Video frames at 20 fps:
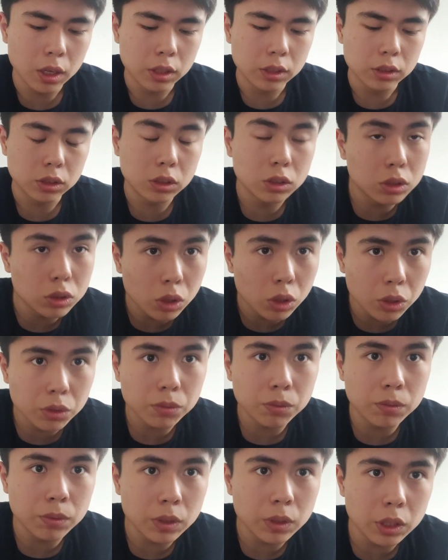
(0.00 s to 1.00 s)

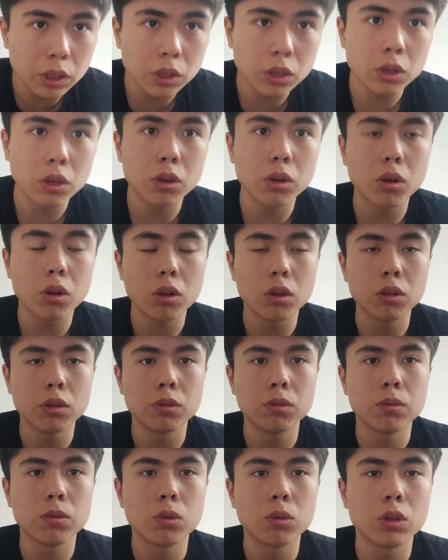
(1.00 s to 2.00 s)
third video
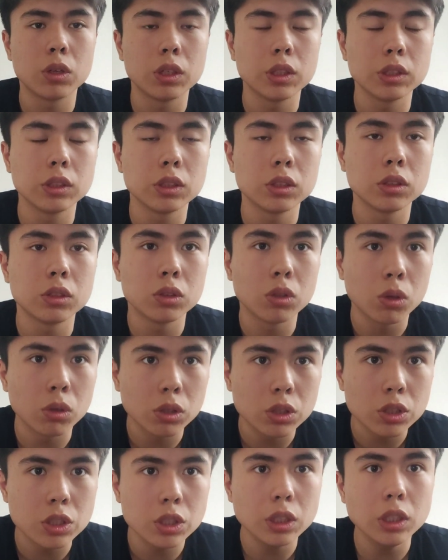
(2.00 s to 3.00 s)
for
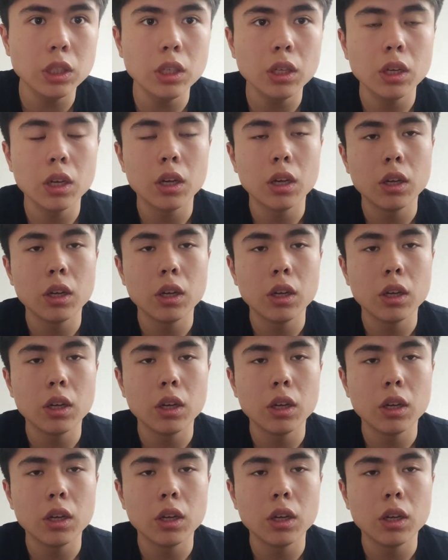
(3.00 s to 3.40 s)
sociology.